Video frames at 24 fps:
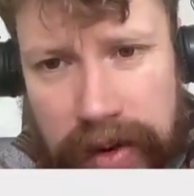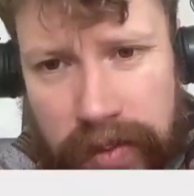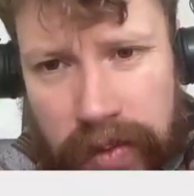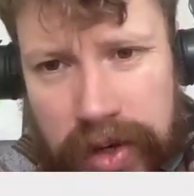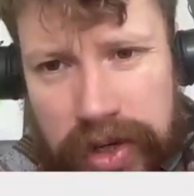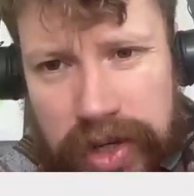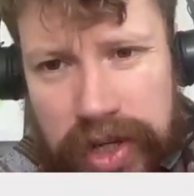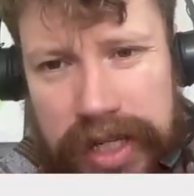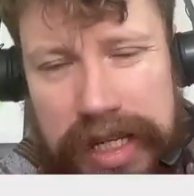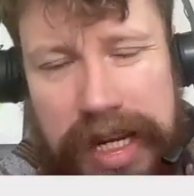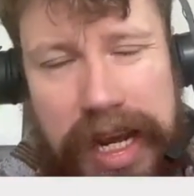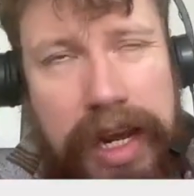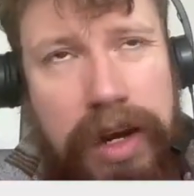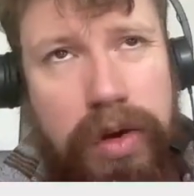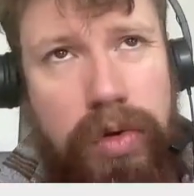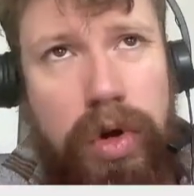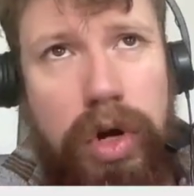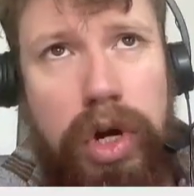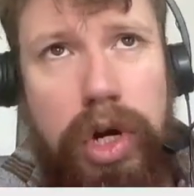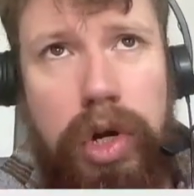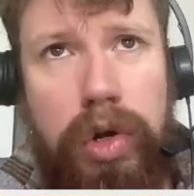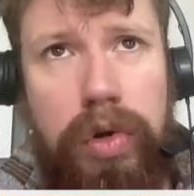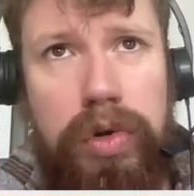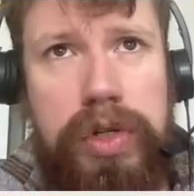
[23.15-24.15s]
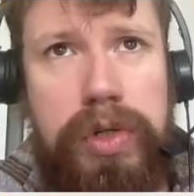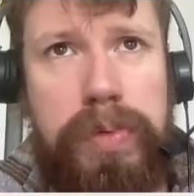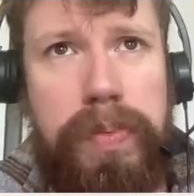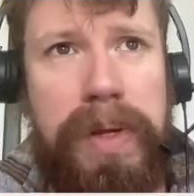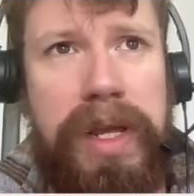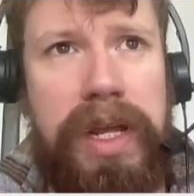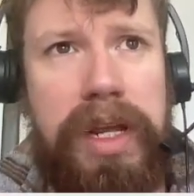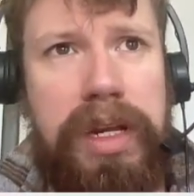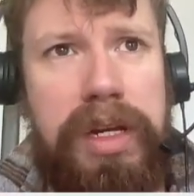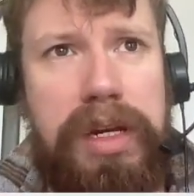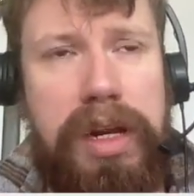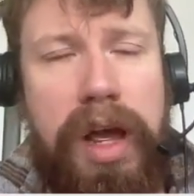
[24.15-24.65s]
which is how clock
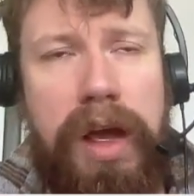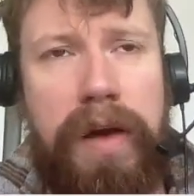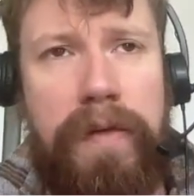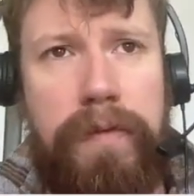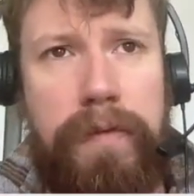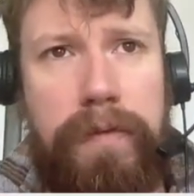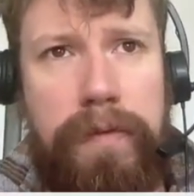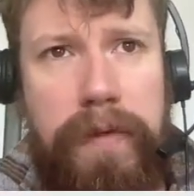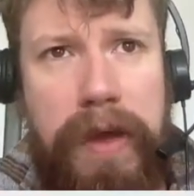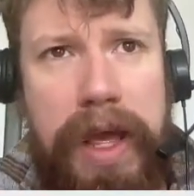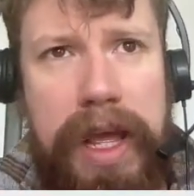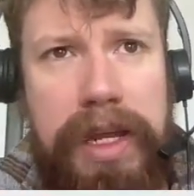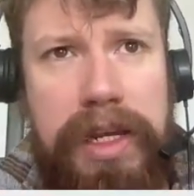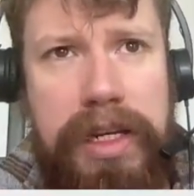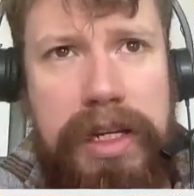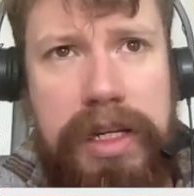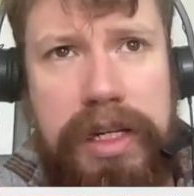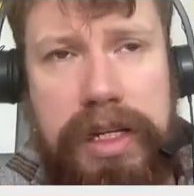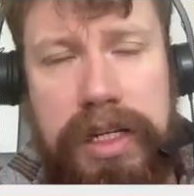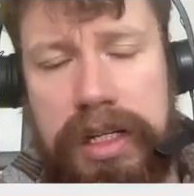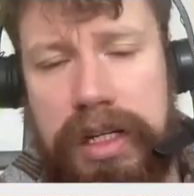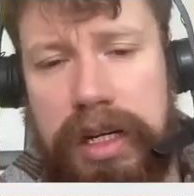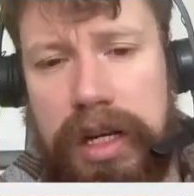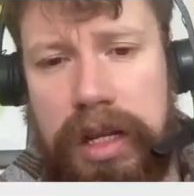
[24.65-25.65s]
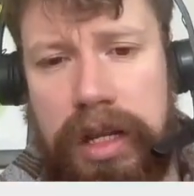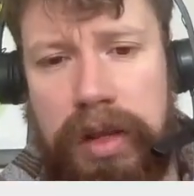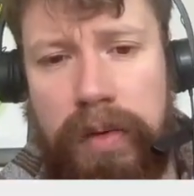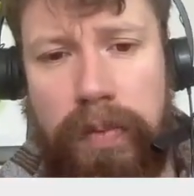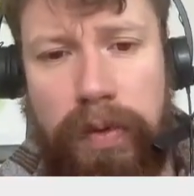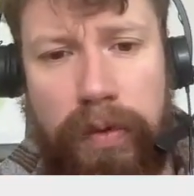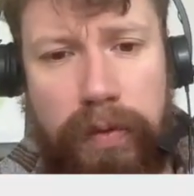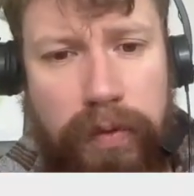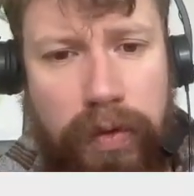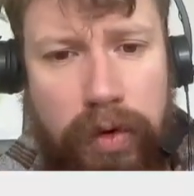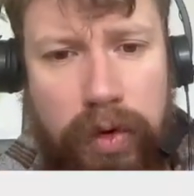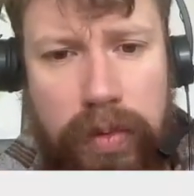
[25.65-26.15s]
speed affects the
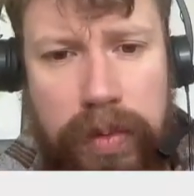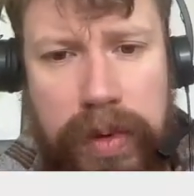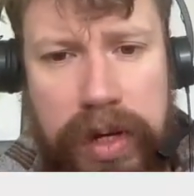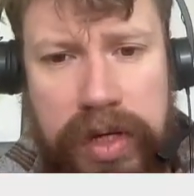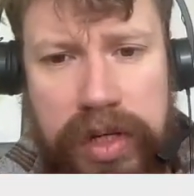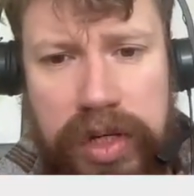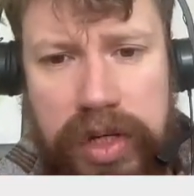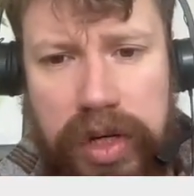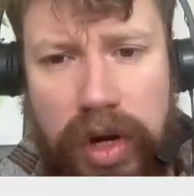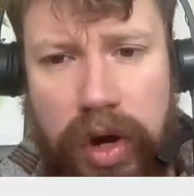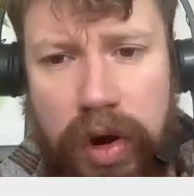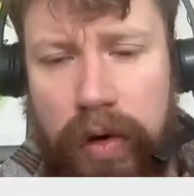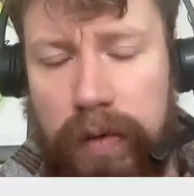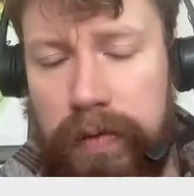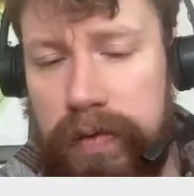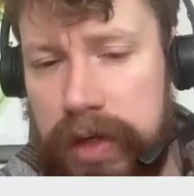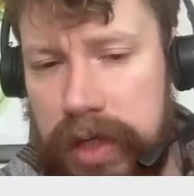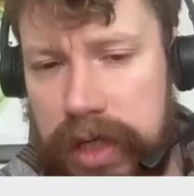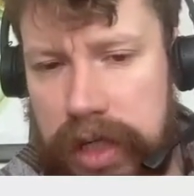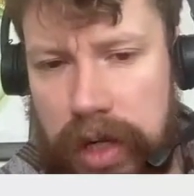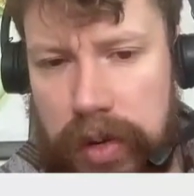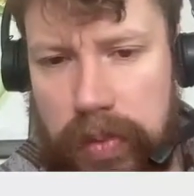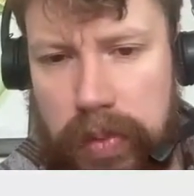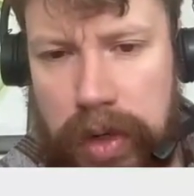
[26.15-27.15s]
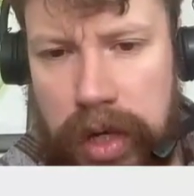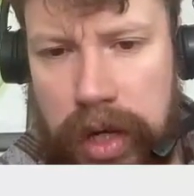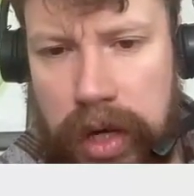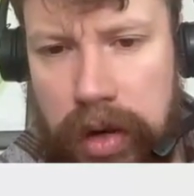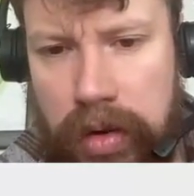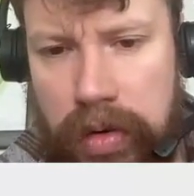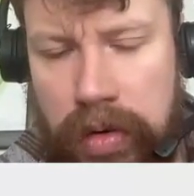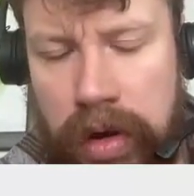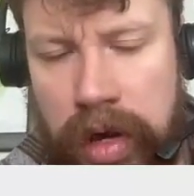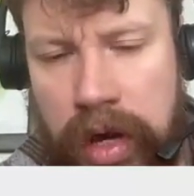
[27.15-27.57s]
performance of the CPU.